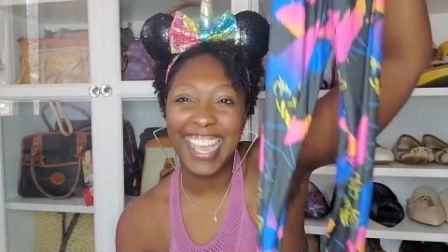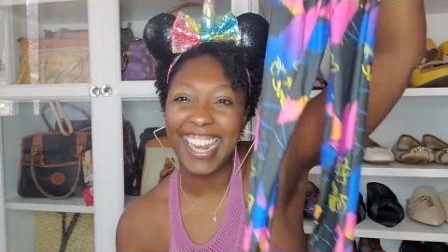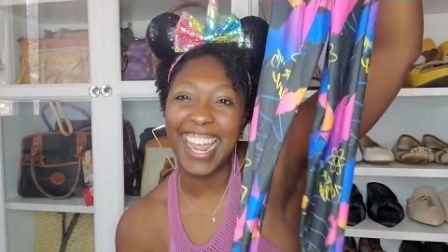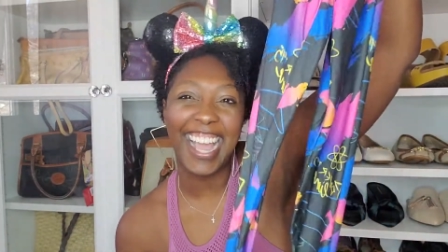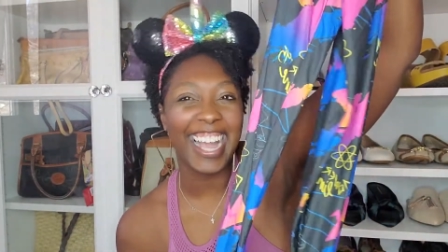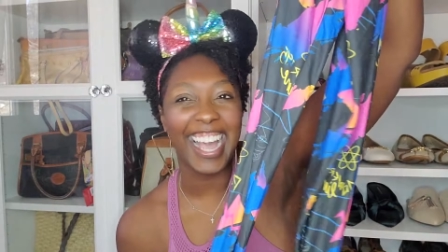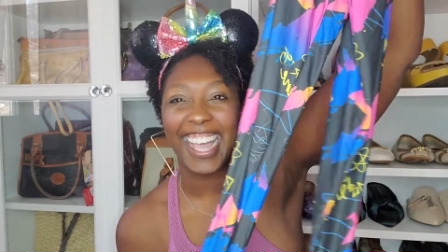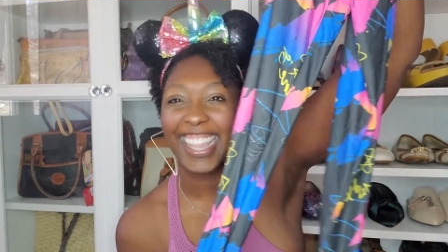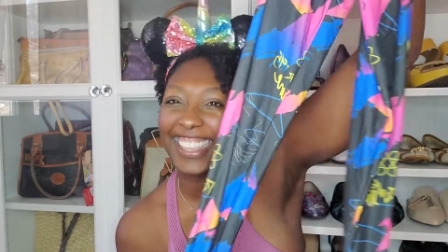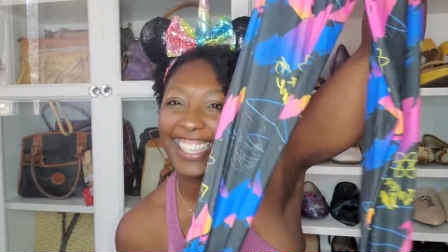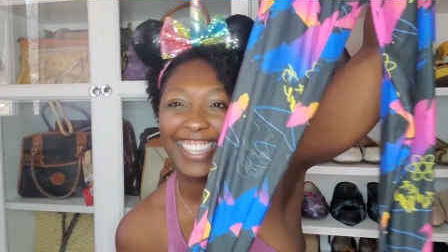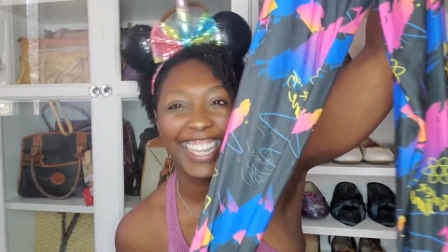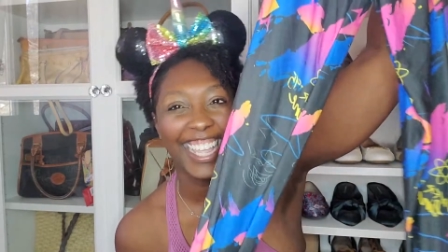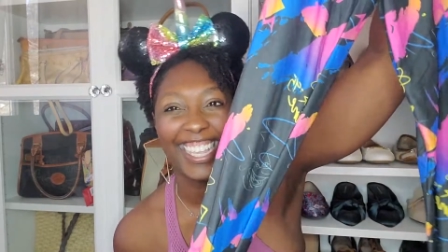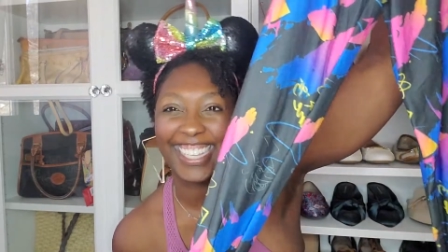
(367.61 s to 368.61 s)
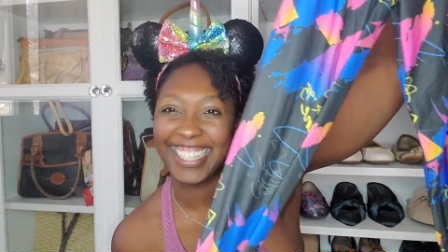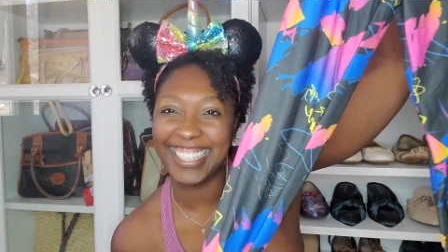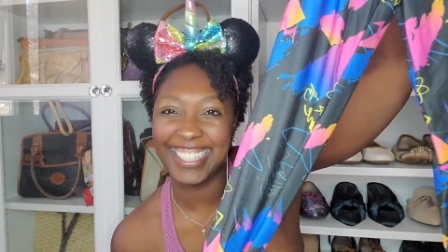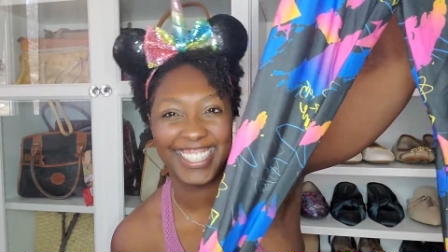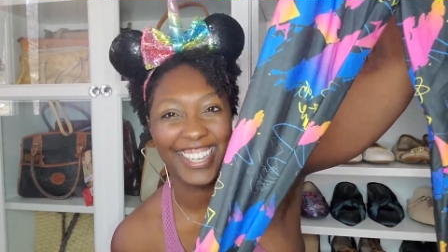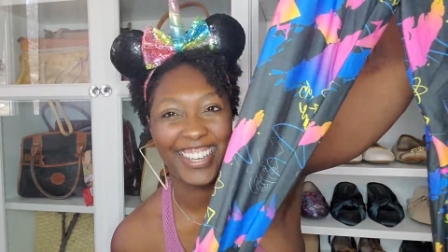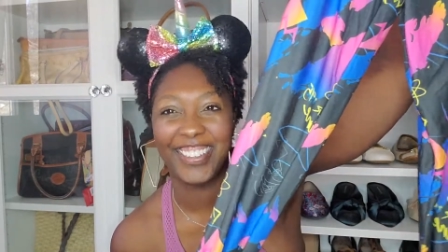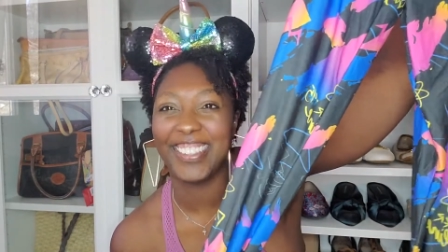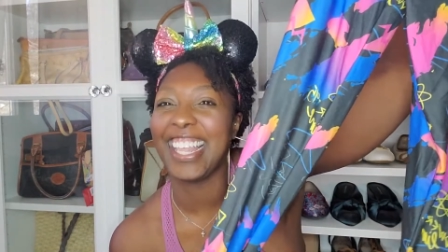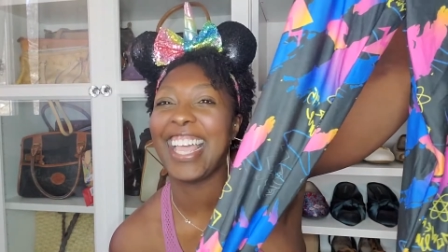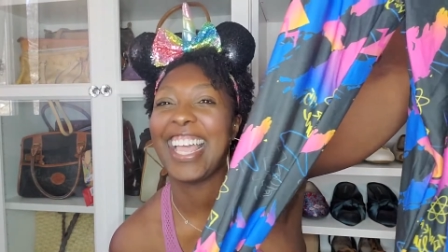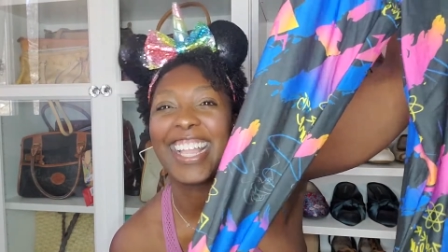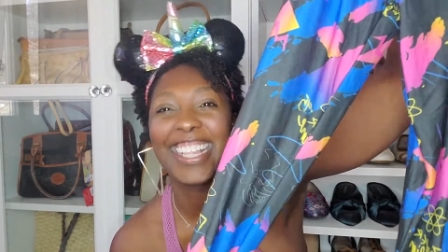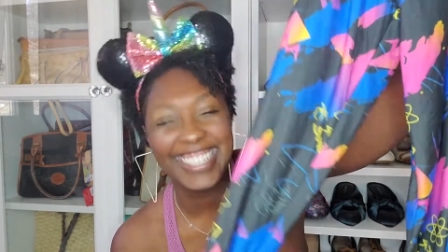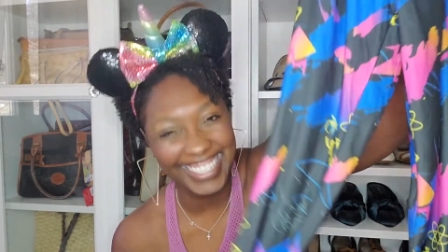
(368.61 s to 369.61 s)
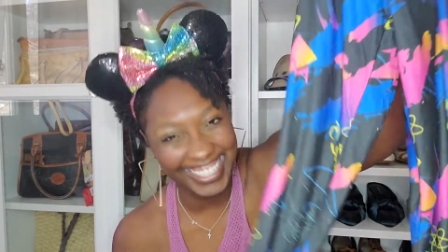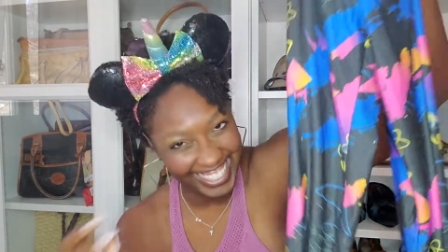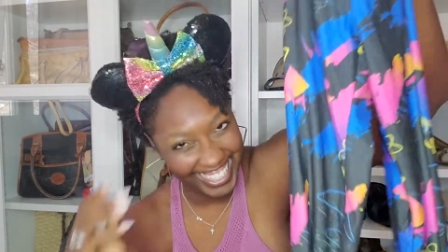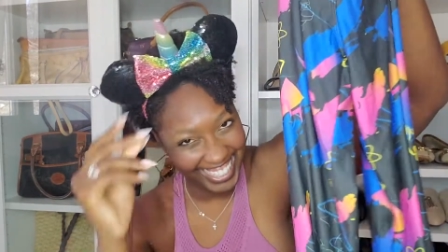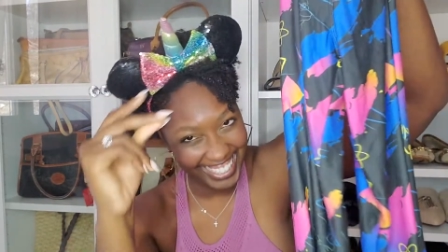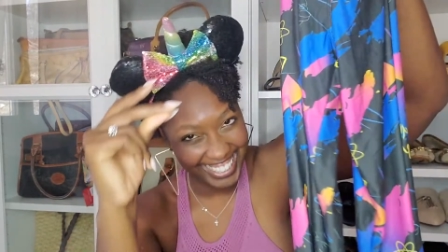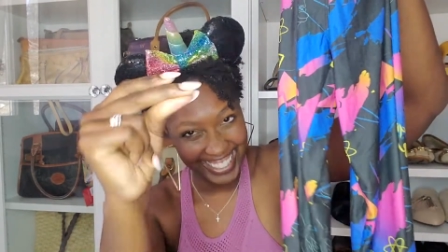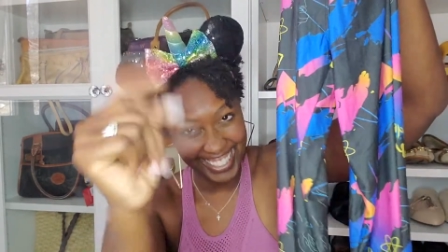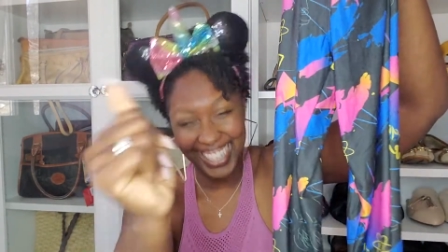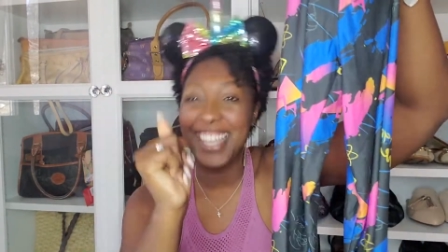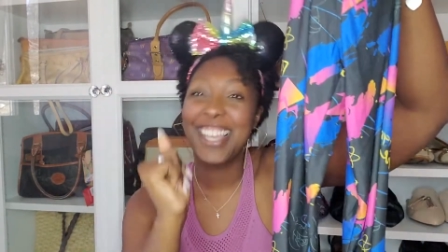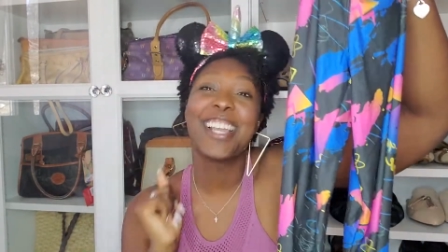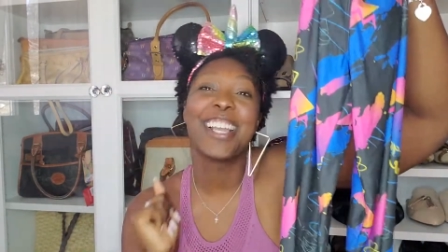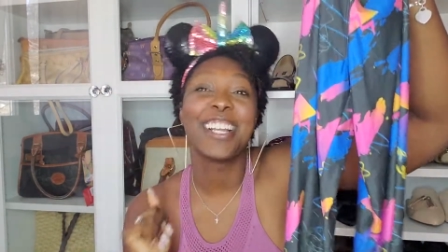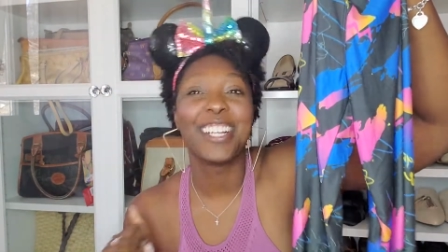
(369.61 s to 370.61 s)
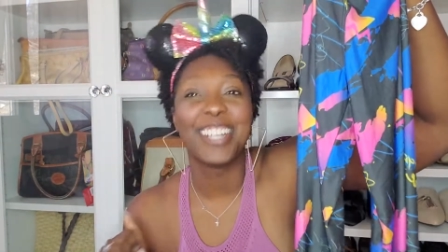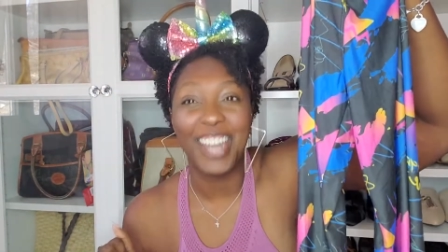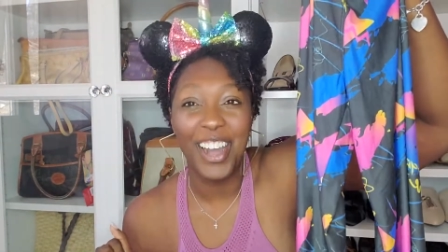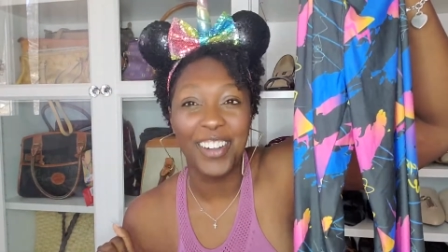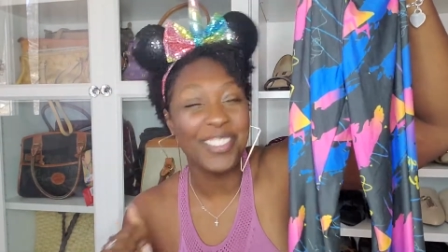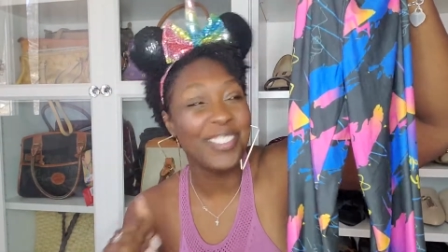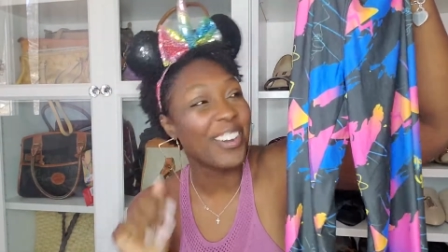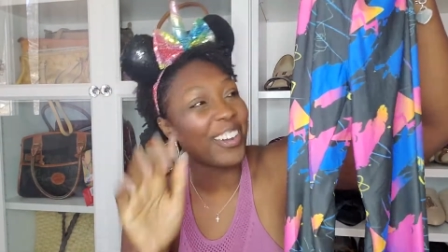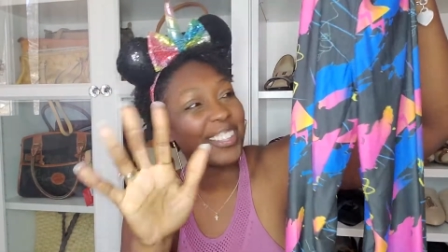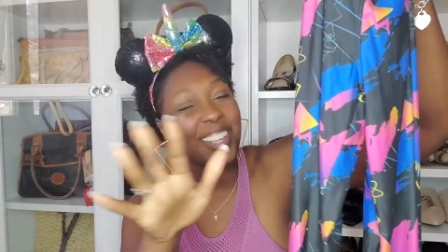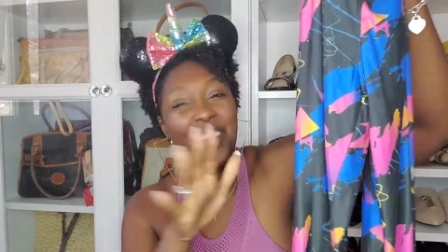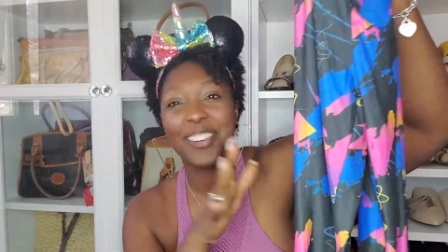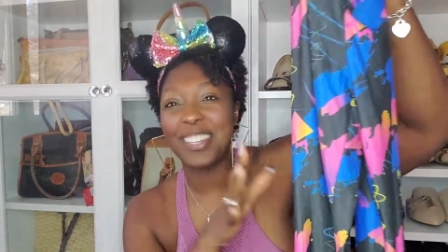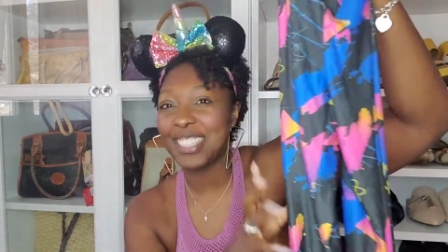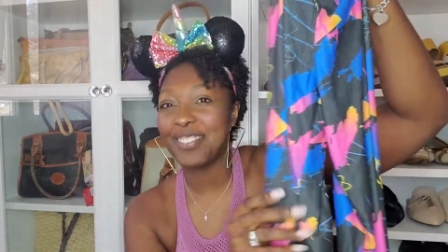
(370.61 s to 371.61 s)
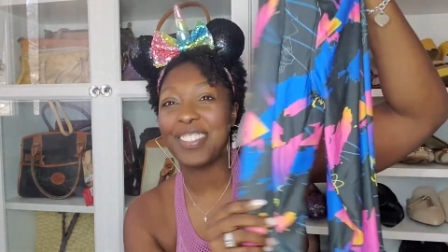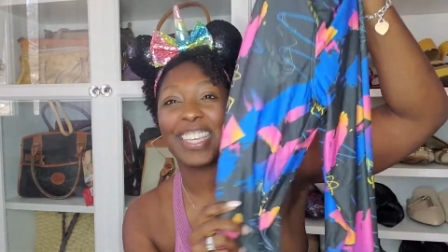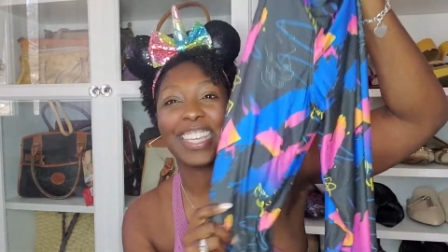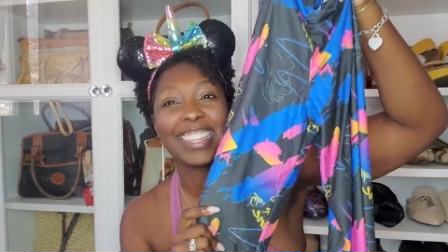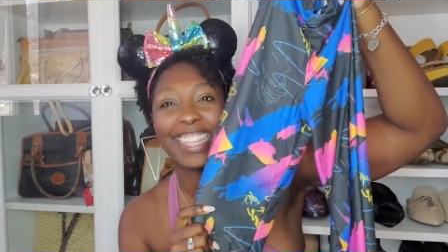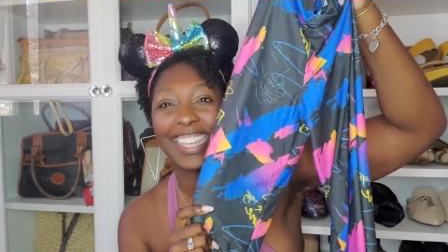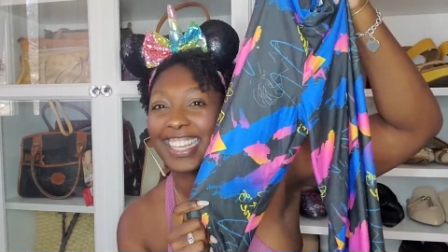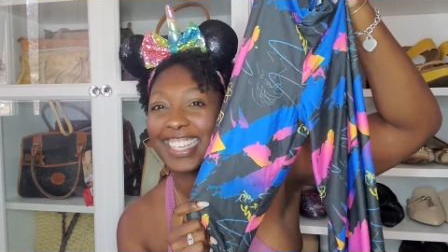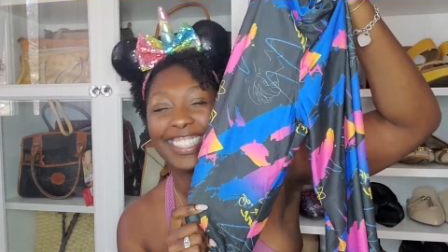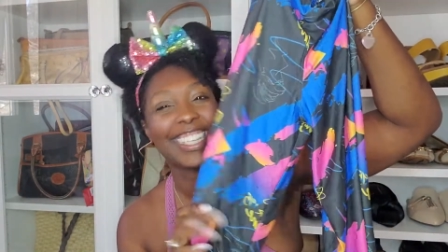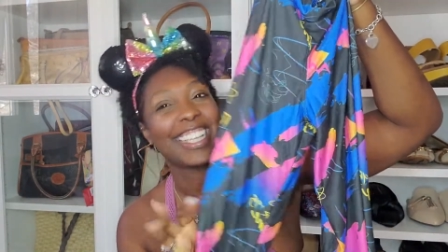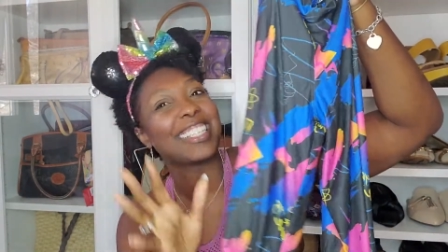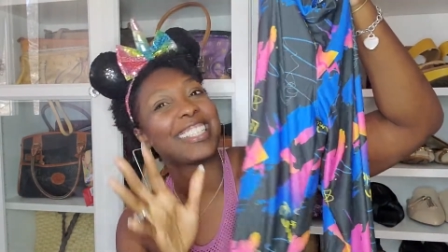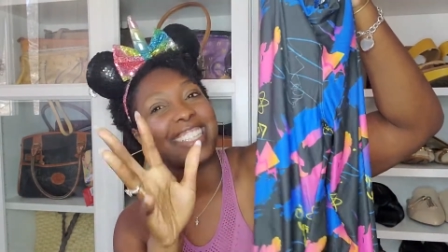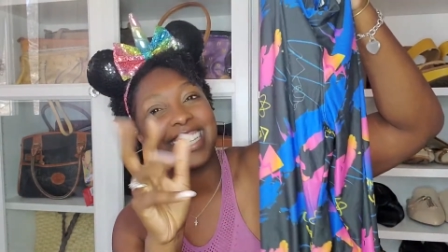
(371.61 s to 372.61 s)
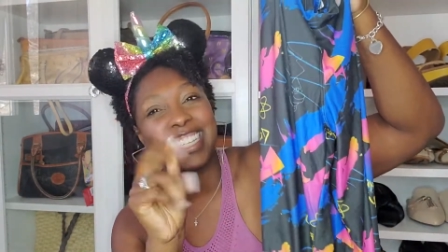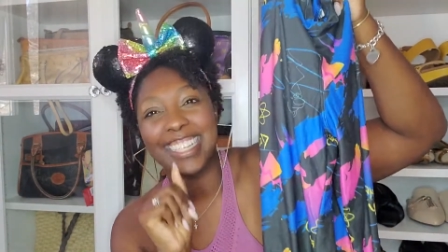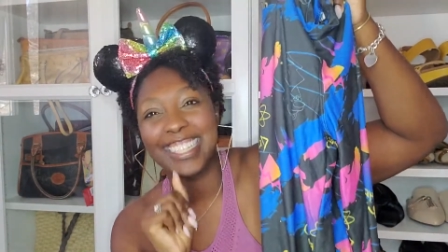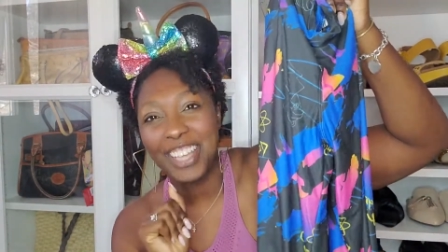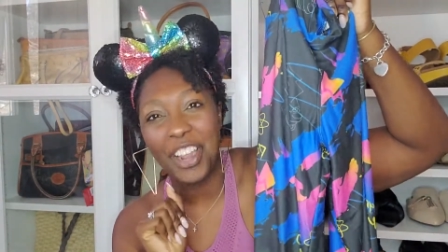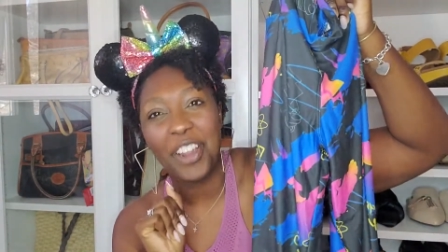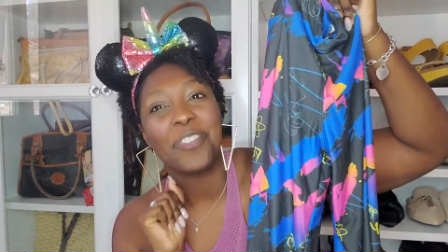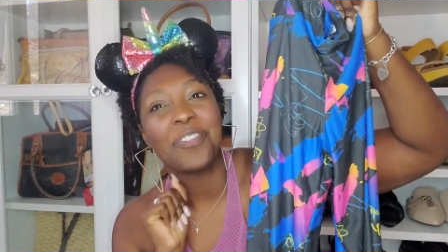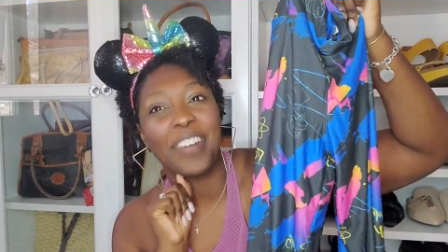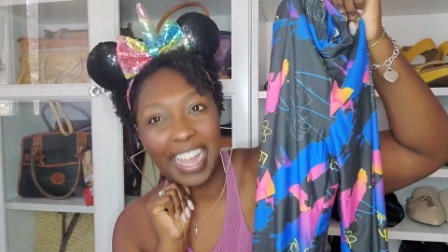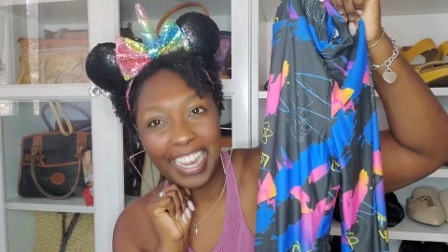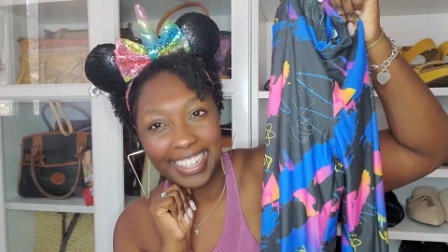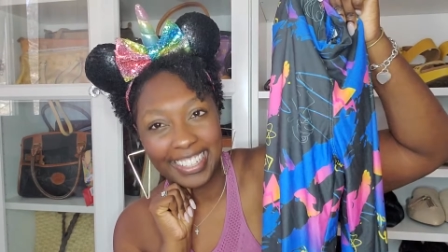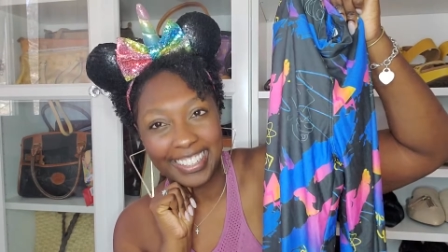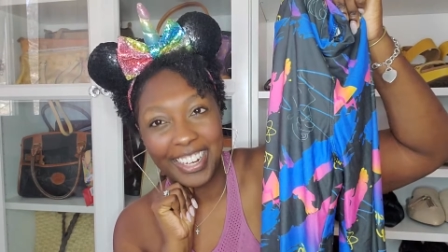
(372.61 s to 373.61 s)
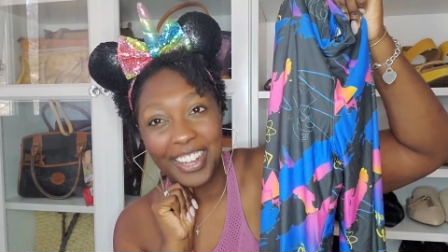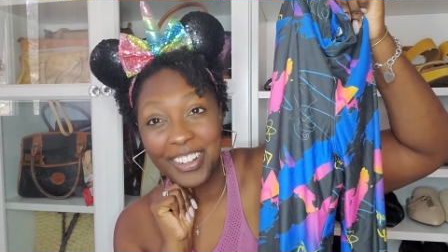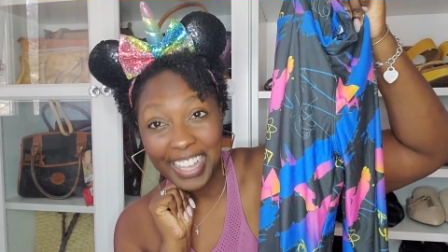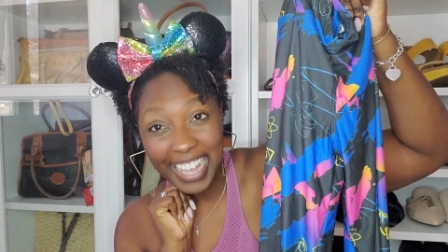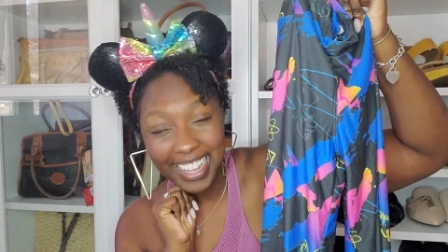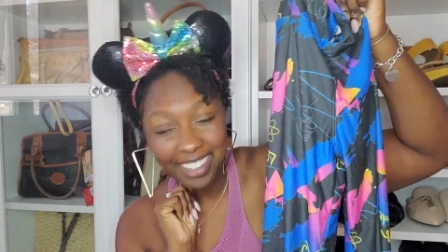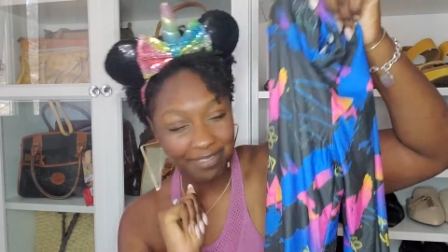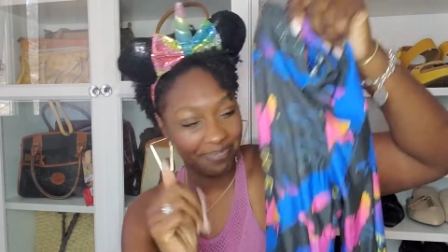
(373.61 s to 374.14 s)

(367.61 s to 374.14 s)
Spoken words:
And I got the leggings, yo. Let's go. You gonna notice me in these because these are fire, okay?